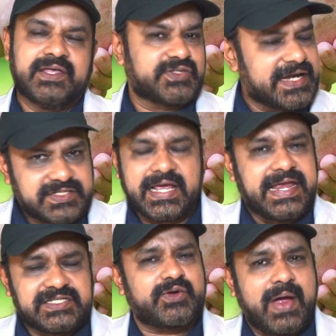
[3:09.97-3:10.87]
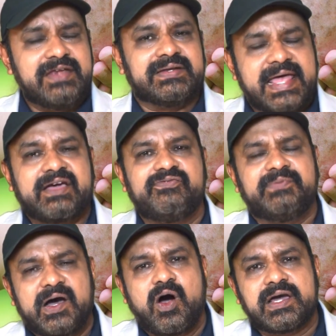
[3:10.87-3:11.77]
So it's quite like an
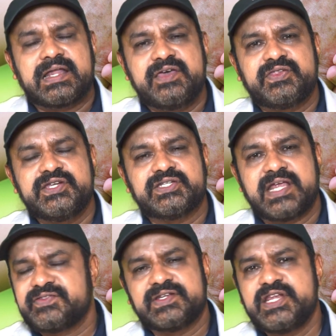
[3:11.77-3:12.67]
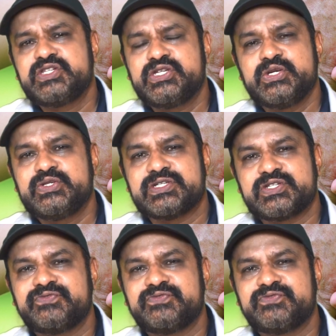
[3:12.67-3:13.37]
organization as an institution.